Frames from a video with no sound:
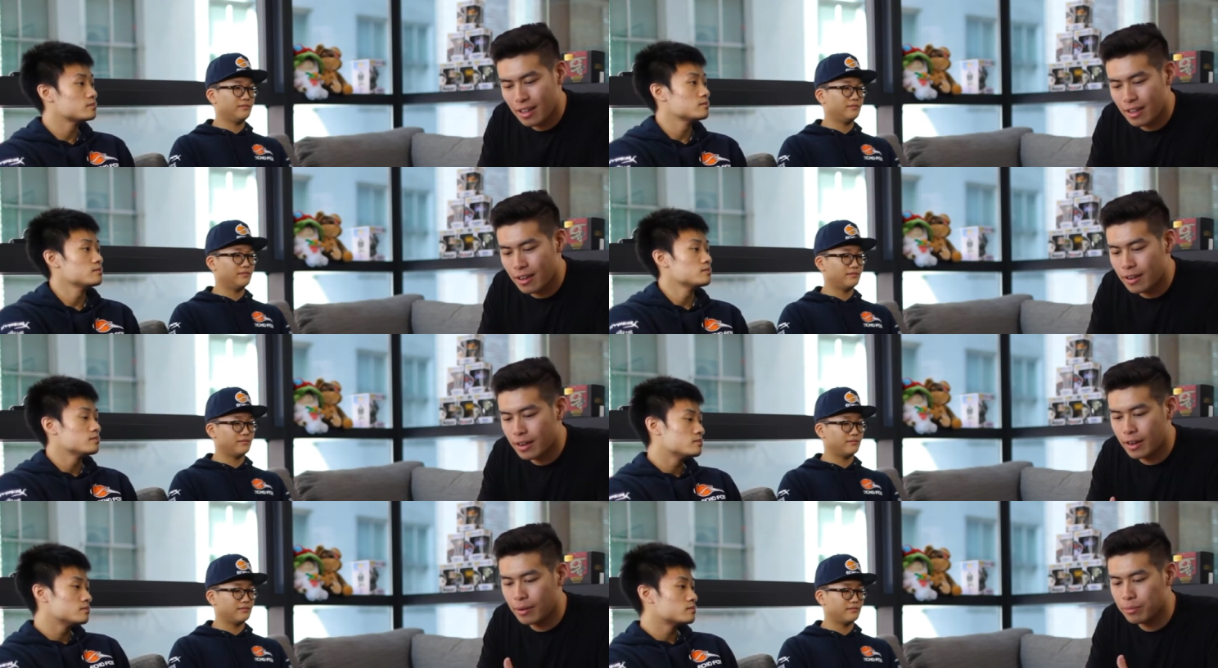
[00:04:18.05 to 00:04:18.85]
Speaker 1: And
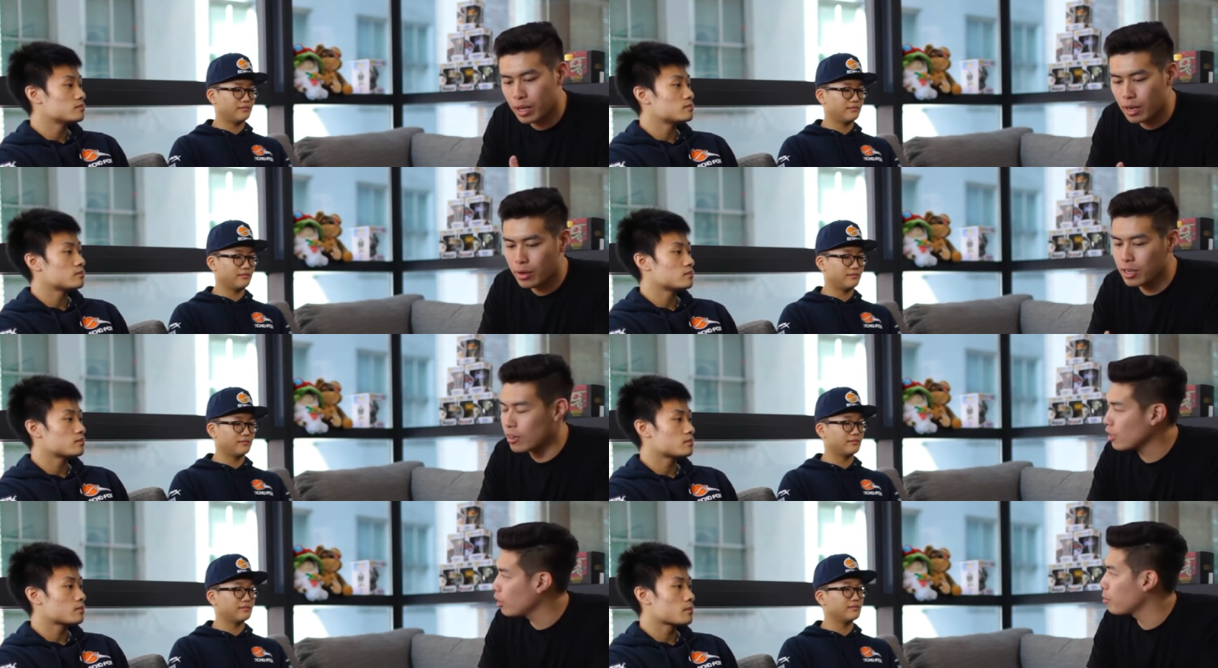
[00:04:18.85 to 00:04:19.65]
um, I want to
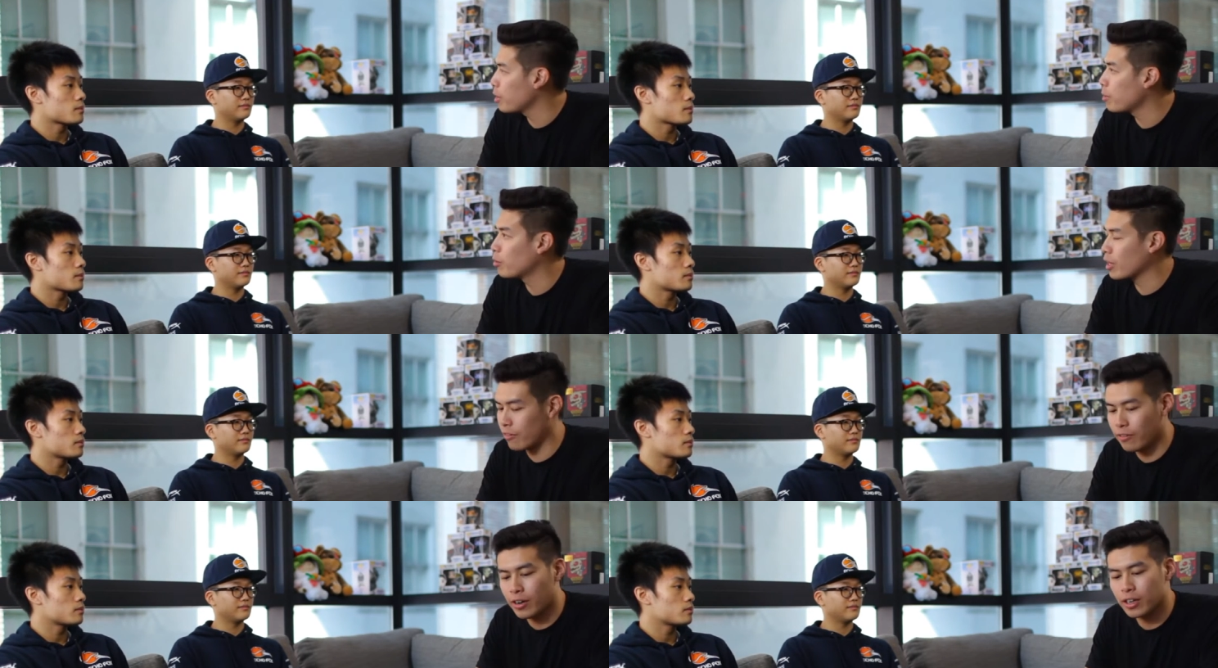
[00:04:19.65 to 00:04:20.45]
talk a little bit about Rick
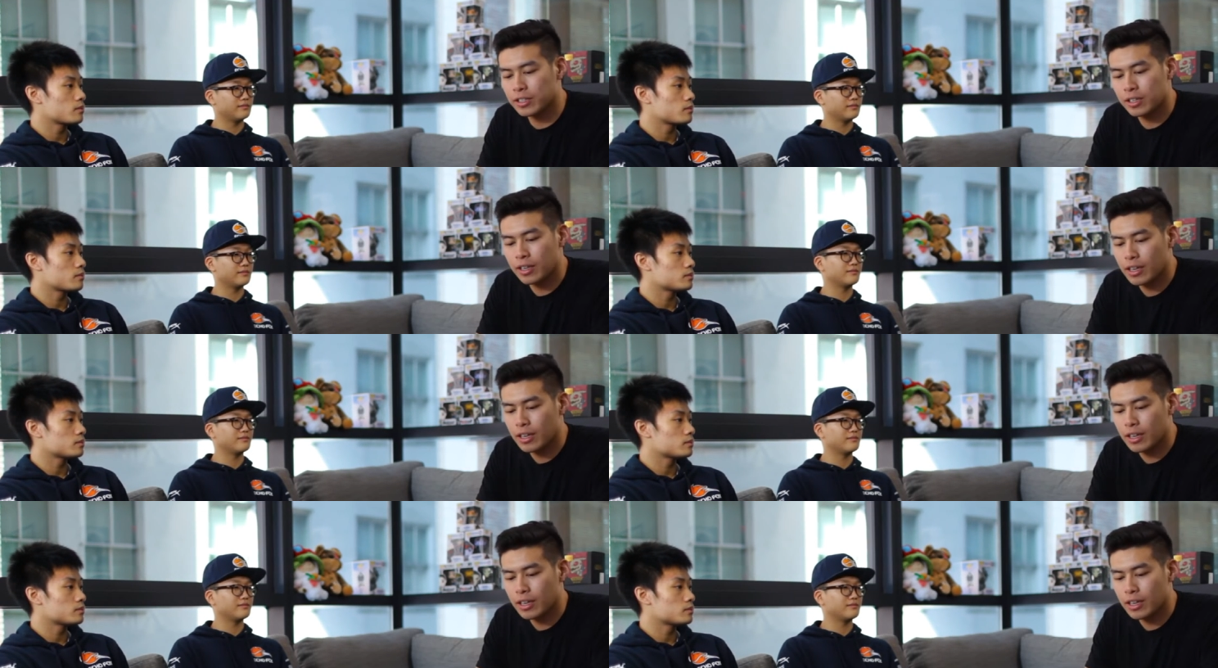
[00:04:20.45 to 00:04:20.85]
Fox.